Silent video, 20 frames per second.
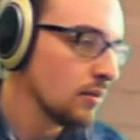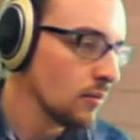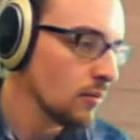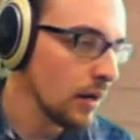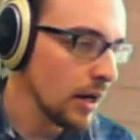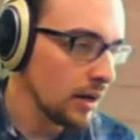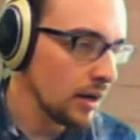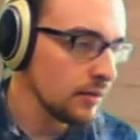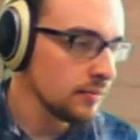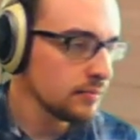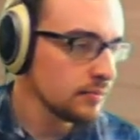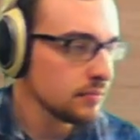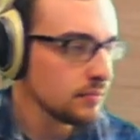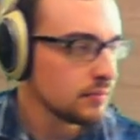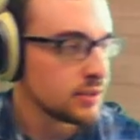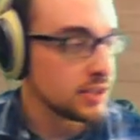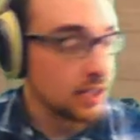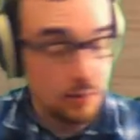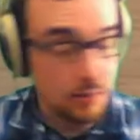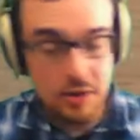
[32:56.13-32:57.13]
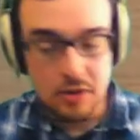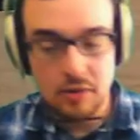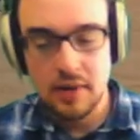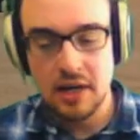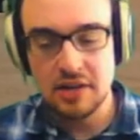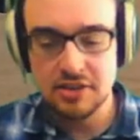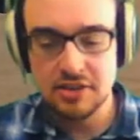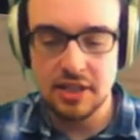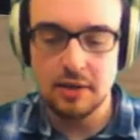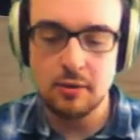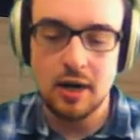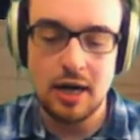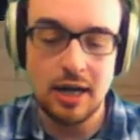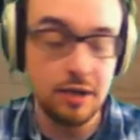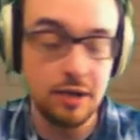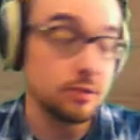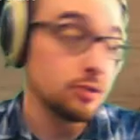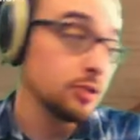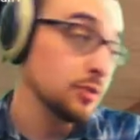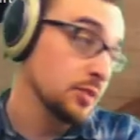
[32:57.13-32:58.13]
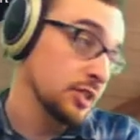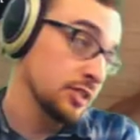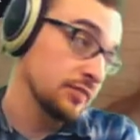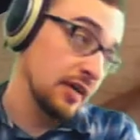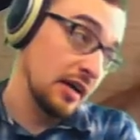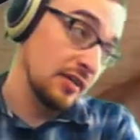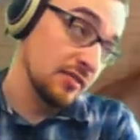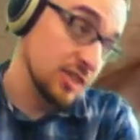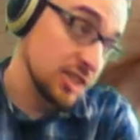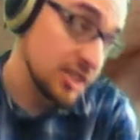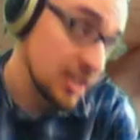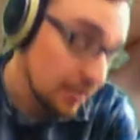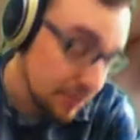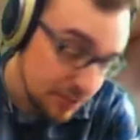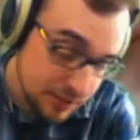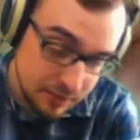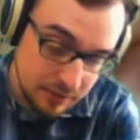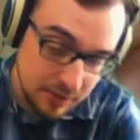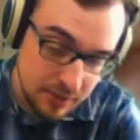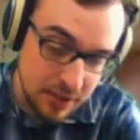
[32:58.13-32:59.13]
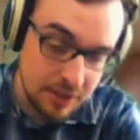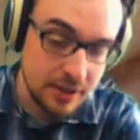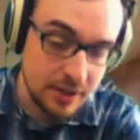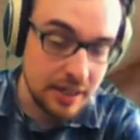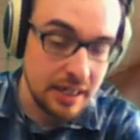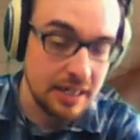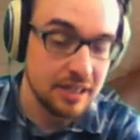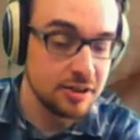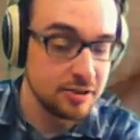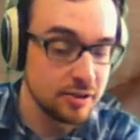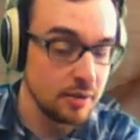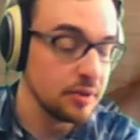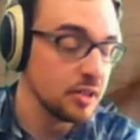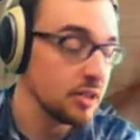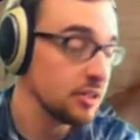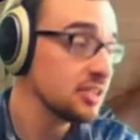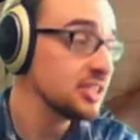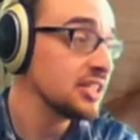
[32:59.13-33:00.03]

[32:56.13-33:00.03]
Well, some of you might say, well, I know 2 plus 5 is 7, and then I distribute it.